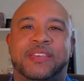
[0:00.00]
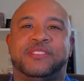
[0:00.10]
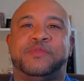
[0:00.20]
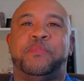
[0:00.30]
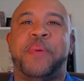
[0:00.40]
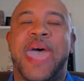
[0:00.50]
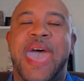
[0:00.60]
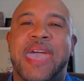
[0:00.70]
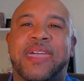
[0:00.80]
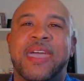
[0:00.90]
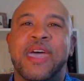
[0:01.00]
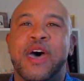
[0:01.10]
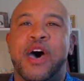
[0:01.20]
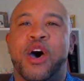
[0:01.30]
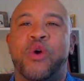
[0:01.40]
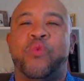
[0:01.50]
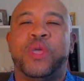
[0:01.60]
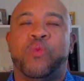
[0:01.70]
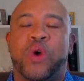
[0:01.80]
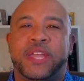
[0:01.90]
Uh, we want to be
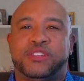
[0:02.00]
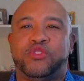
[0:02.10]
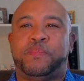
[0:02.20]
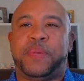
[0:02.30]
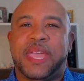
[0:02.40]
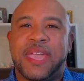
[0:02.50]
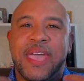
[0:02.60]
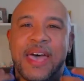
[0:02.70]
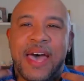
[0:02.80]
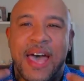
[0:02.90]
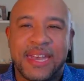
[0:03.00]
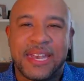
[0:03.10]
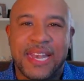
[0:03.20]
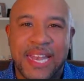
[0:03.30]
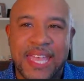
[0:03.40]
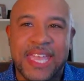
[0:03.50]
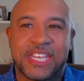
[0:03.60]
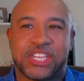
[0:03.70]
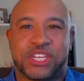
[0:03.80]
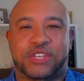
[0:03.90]
unleashed to be better
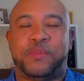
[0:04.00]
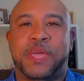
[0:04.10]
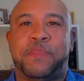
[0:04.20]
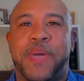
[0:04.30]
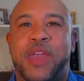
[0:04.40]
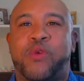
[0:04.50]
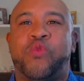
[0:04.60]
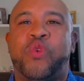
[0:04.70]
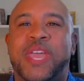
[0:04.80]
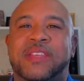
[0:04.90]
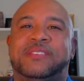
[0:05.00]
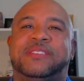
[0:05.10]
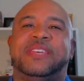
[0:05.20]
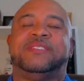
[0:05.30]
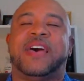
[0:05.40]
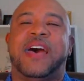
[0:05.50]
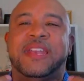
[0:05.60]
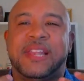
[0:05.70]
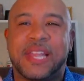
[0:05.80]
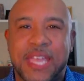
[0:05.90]
witnesses, unleashed to be
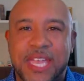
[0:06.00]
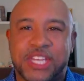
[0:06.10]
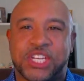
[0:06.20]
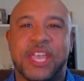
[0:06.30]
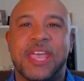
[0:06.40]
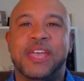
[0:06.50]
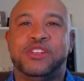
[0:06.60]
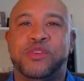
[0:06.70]
better Christians,